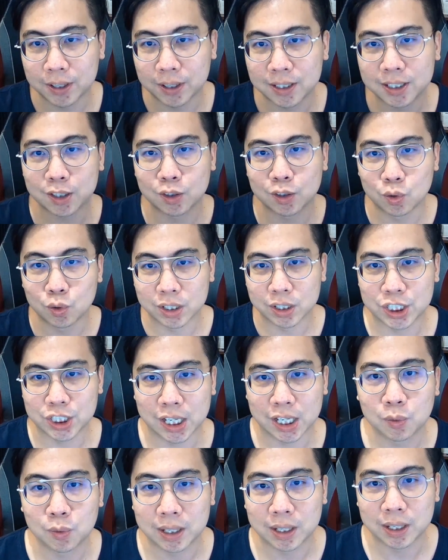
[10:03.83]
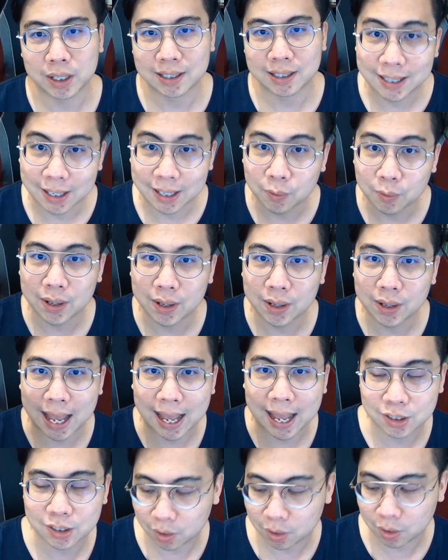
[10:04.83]
that you are genuine, that they will
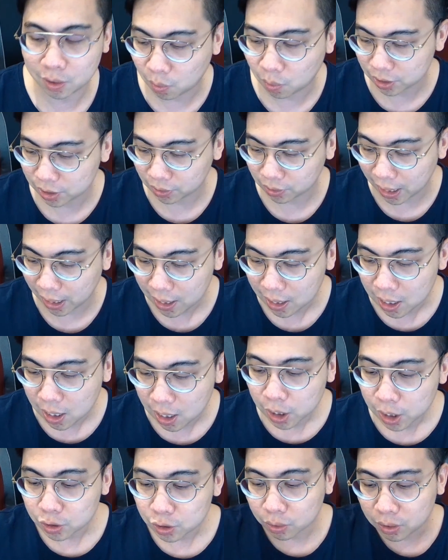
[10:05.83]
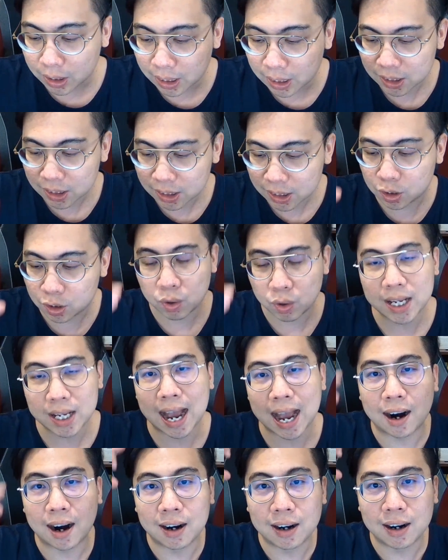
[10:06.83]
answer your question, okay? So these
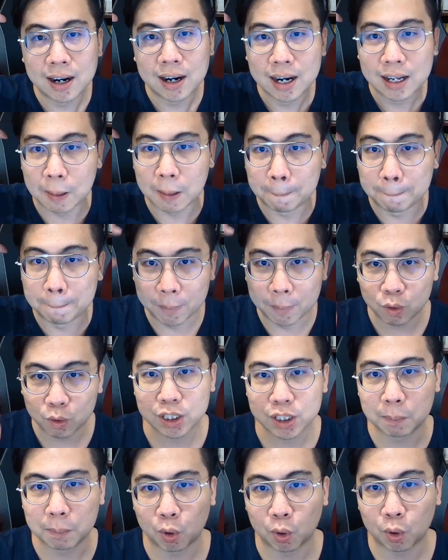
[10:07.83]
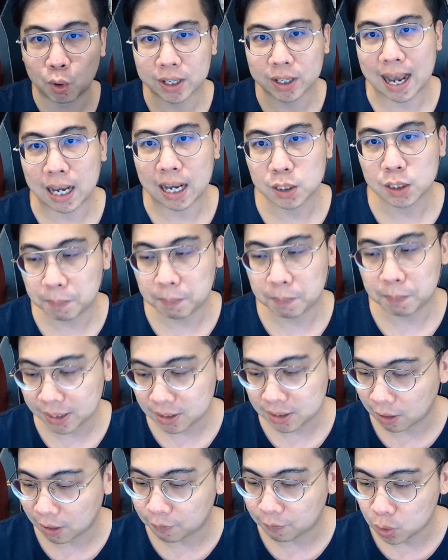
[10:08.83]
three are the most important aspects
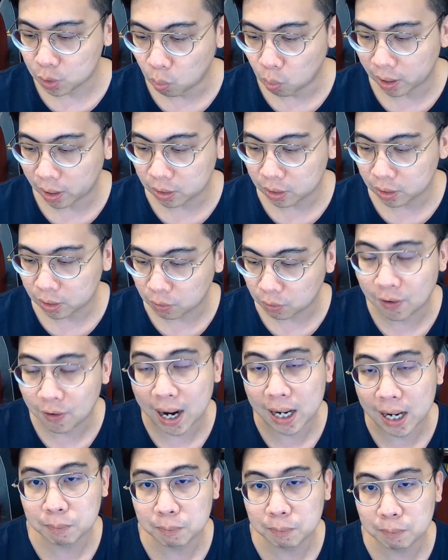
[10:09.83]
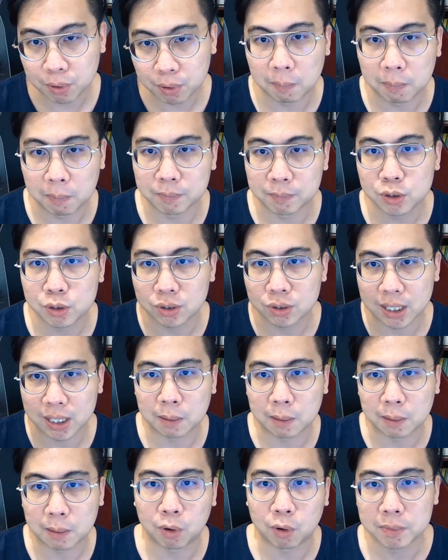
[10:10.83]
if you want to find problems to set
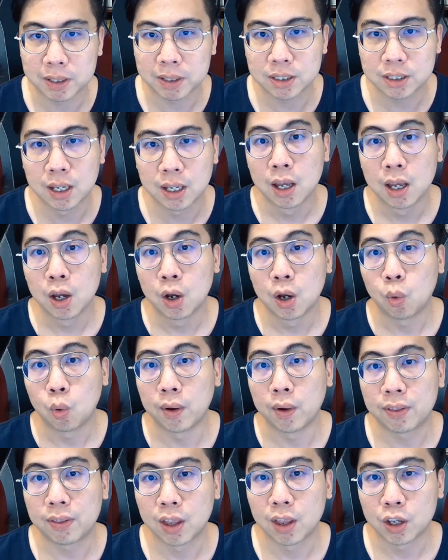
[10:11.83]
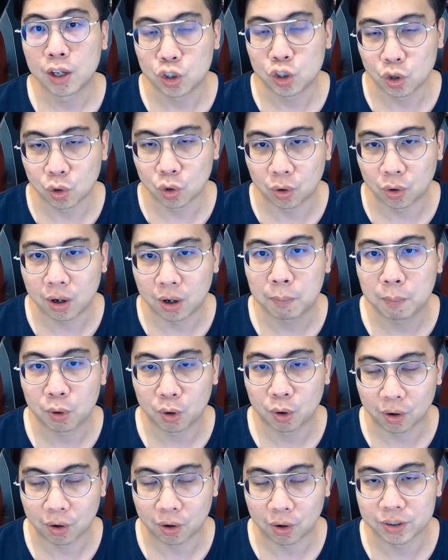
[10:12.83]
appointments with your
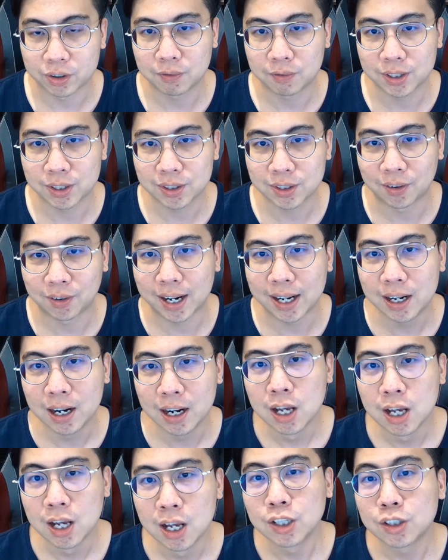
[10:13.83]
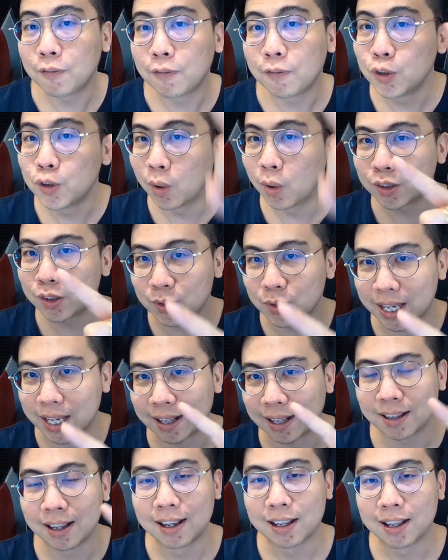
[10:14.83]
product or service, all right? So if you want to
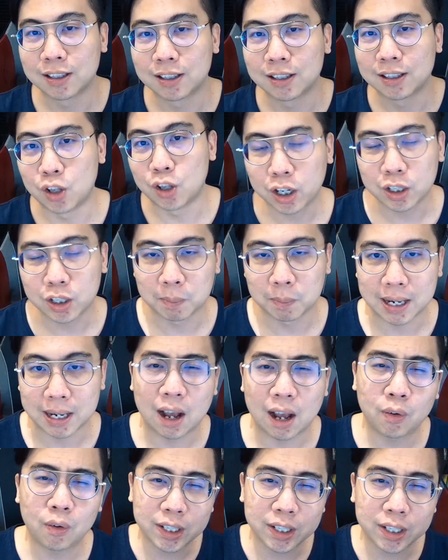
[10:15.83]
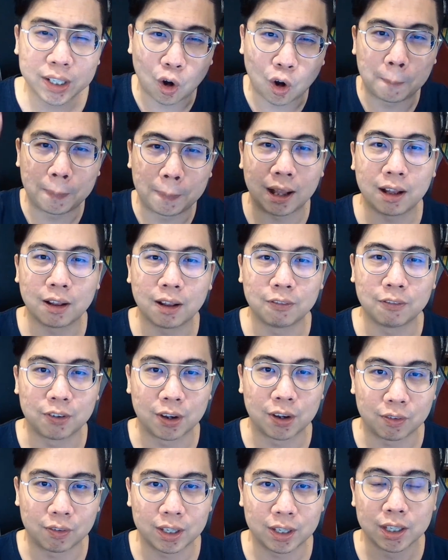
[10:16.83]
get the document, I already compiled a
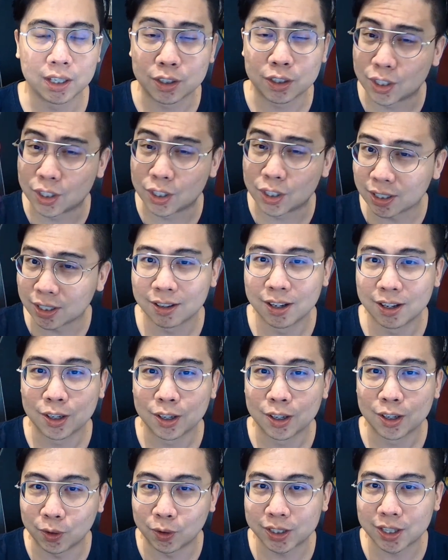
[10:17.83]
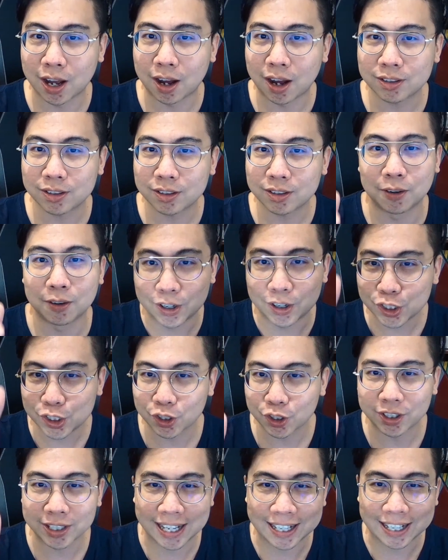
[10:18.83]
very good Google Docs, a very
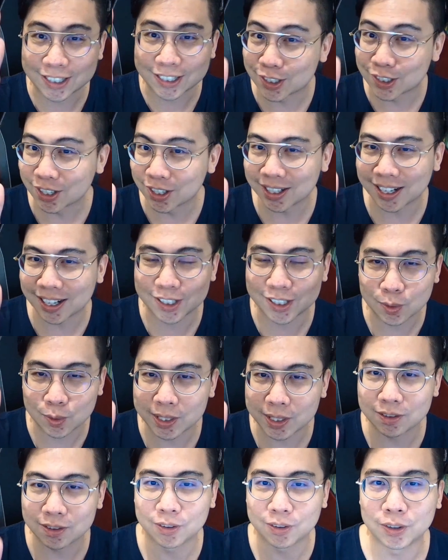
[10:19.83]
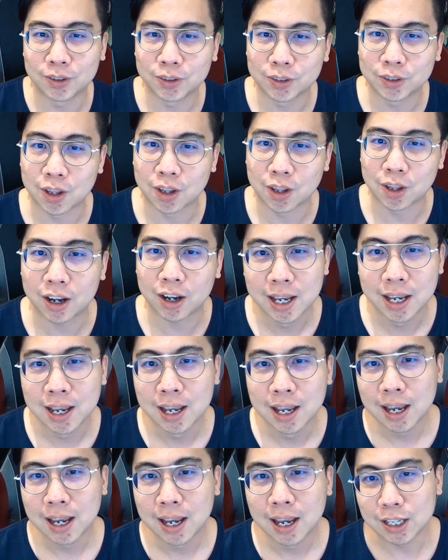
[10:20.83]
short and good and sweet to Google Docs,
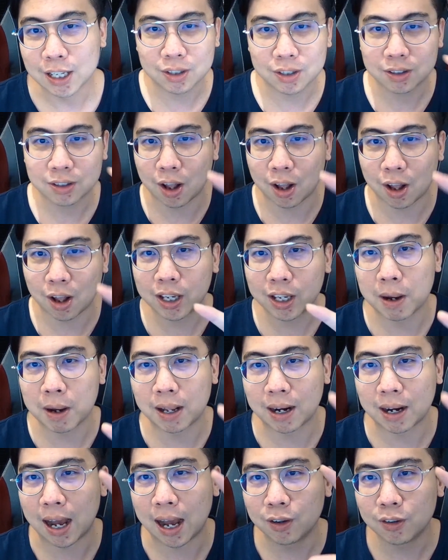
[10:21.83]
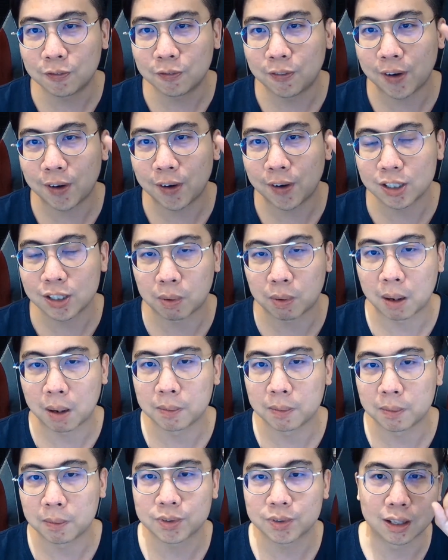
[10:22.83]
is talking about how you find these
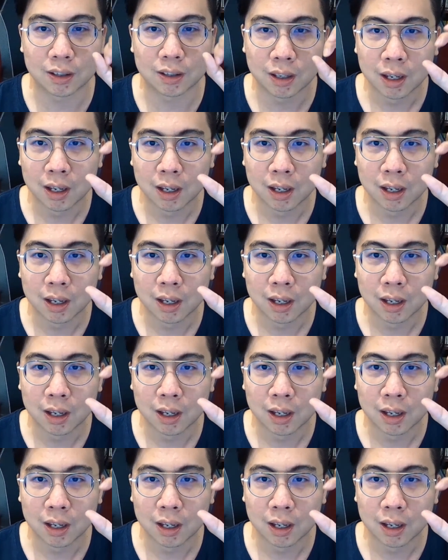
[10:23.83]
problems and